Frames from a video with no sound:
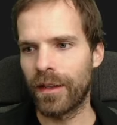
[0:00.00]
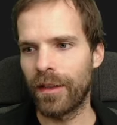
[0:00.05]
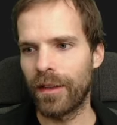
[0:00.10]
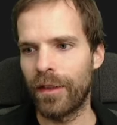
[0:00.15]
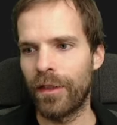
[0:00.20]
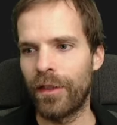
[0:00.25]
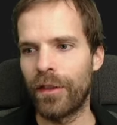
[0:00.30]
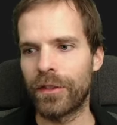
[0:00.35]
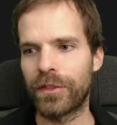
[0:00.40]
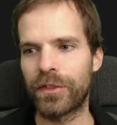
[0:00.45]

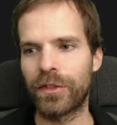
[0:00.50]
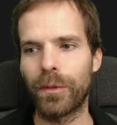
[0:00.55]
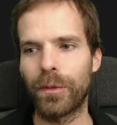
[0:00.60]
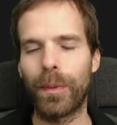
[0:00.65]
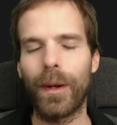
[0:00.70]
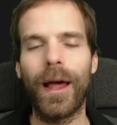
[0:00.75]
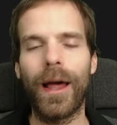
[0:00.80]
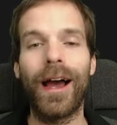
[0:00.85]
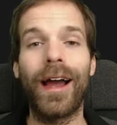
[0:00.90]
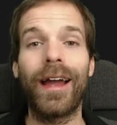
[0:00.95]
The
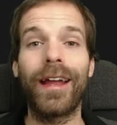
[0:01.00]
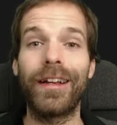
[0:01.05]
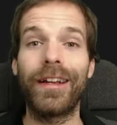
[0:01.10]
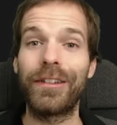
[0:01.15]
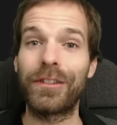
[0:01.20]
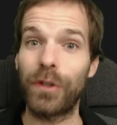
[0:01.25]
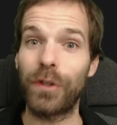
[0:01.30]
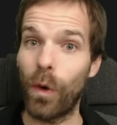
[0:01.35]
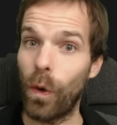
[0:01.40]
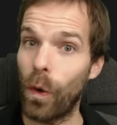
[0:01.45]
supply
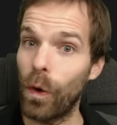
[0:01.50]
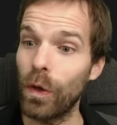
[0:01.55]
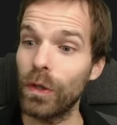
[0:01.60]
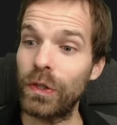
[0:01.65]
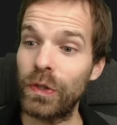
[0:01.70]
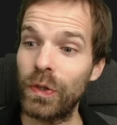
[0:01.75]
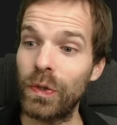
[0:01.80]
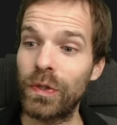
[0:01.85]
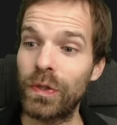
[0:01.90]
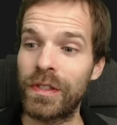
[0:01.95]
is
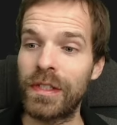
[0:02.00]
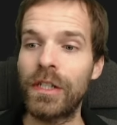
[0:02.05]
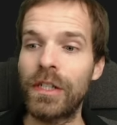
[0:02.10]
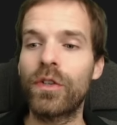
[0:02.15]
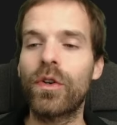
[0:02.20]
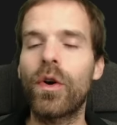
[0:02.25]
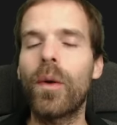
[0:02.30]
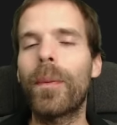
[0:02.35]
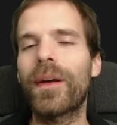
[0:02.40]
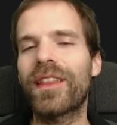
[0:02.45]
also
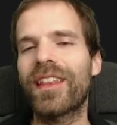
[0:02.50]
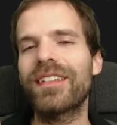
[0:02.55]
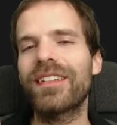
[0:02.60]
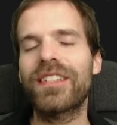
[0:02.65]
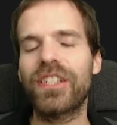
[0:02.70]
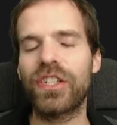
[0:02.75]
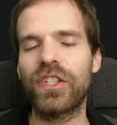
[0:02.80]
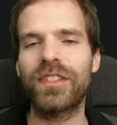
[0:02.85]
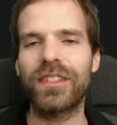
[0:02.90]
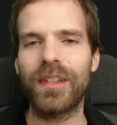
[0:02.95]
zero, but
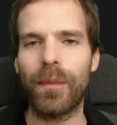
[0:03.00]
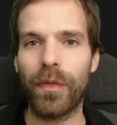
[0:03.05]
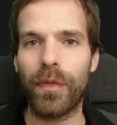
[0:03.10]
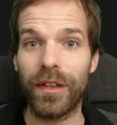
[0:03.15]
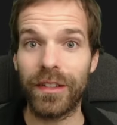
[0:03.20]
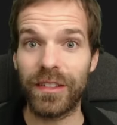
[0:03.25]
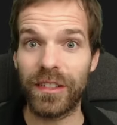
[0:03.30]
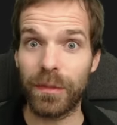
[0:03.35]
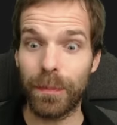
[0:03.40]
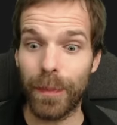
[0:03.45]
that's just
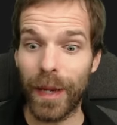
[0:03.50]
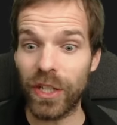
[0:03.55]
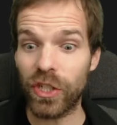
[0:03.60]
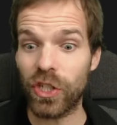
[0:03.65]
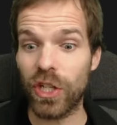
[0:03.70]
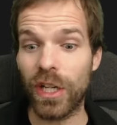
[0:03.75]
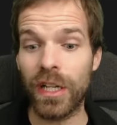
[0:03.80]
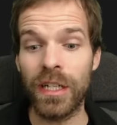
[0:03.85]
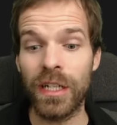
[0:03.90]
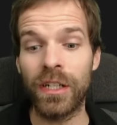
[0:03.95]
something
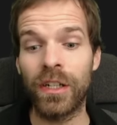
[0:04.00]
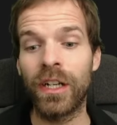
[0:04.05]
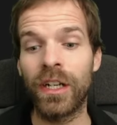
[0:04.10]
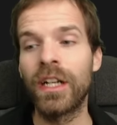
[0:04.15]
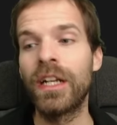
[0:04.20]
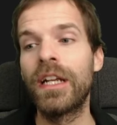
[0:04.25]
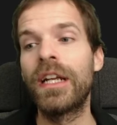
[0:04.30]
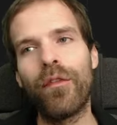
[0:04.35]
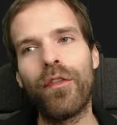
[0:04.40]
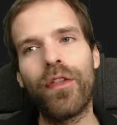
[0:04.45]
special here,
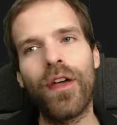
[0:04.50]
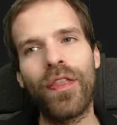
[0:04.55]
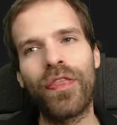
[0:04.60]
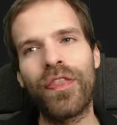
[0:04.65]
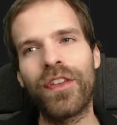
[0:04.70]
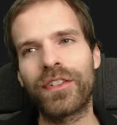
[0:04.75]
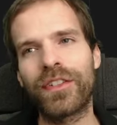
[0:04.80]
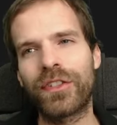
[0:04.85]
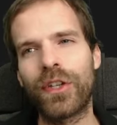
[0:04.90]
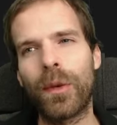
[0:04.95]
that
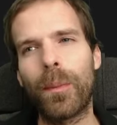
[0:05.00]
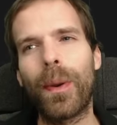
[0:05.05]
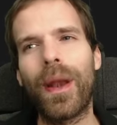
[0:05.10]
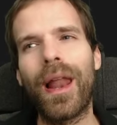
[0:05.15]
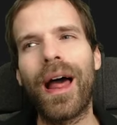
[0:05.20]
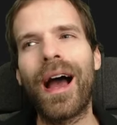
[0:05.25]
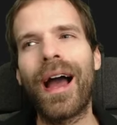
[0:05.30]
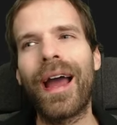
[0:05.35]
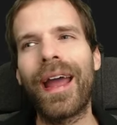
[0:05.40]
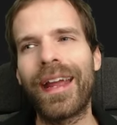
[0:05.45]
the
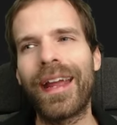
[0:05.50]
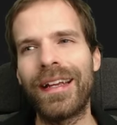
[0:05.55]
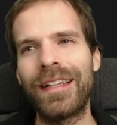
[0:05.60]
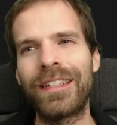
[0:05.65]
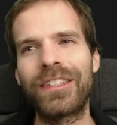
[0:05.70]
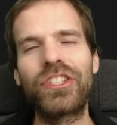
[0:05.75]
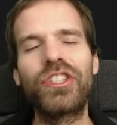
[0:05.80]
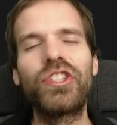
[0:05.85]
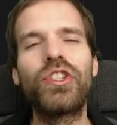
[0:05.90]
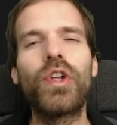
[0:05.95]
supply
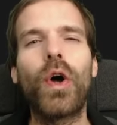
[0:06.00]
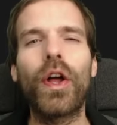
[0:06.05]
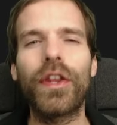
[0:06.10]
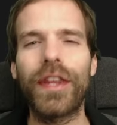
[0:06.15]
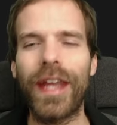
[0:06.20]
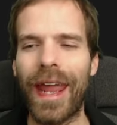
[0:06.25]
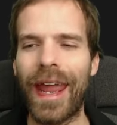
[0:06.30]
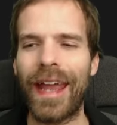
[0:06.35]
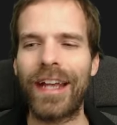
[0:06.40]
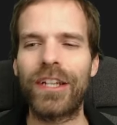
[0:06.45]
is
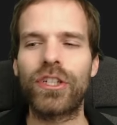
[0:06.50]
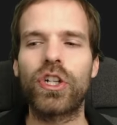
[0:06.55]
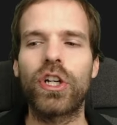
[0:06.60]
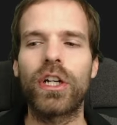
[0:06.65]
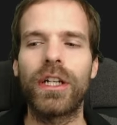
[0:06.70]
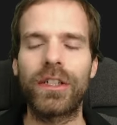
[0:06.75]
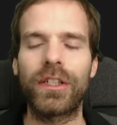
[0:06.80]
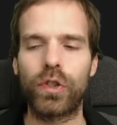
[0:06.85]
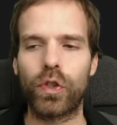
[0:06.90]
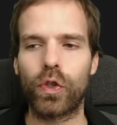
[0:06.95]
not
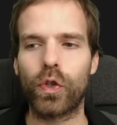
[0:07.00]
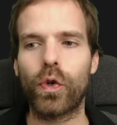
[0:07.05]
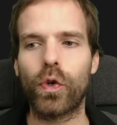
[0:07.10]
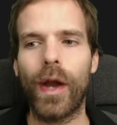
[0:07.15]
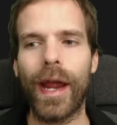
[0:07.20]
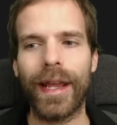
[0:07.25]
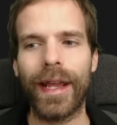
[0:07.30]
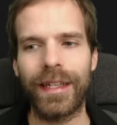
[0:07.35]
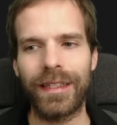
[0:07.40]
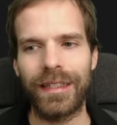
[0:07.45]
actually
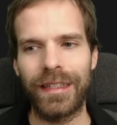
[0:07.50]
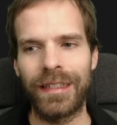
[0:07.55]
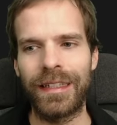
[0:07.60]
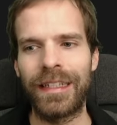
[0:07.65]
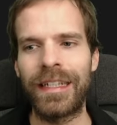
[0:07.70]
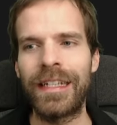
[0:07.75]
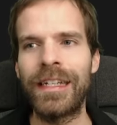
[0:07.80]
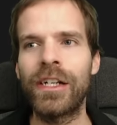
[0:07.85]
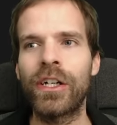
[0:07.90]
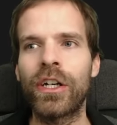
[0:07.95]
tracked in
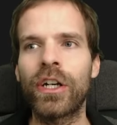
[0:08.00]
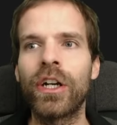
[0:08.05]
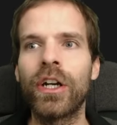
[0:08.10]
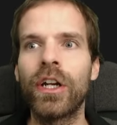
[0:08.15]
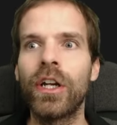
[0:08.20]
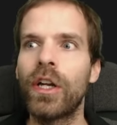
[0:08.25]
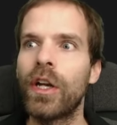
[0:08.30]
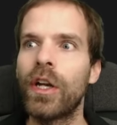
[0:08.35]
here,